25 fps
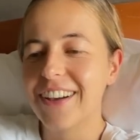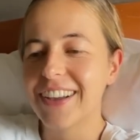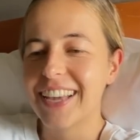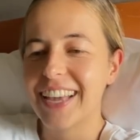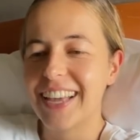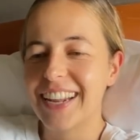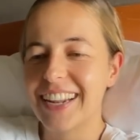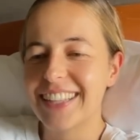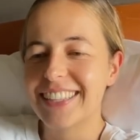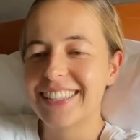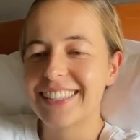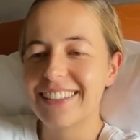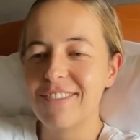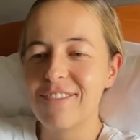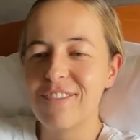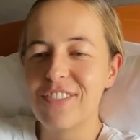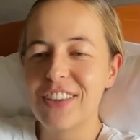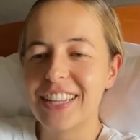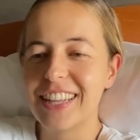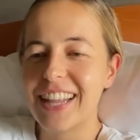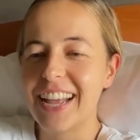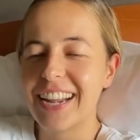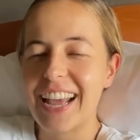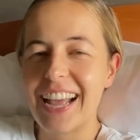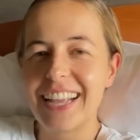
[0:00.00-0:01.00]
and it's something
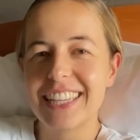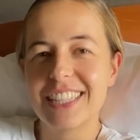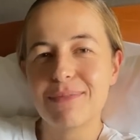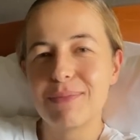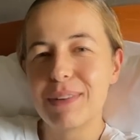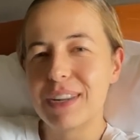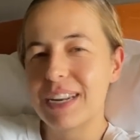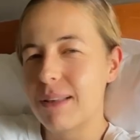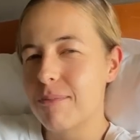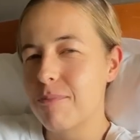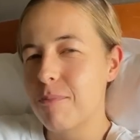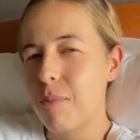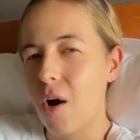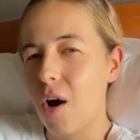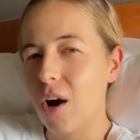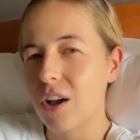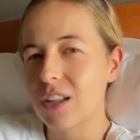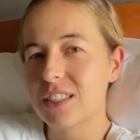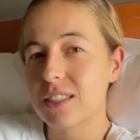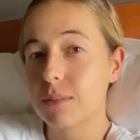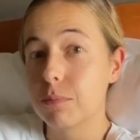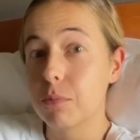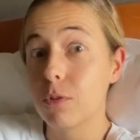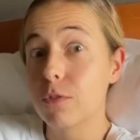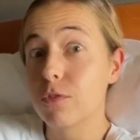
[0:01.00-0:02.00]
that has been
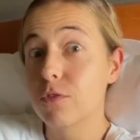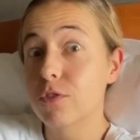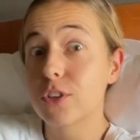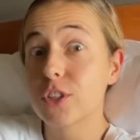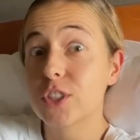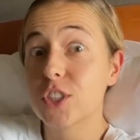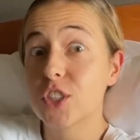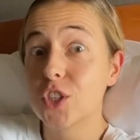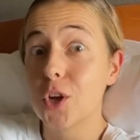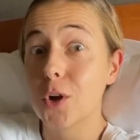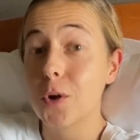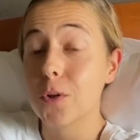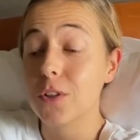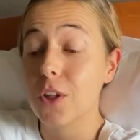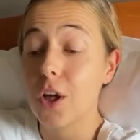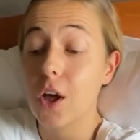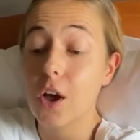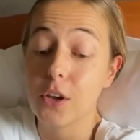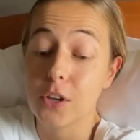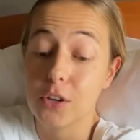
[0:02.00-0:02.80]
impossible for so long.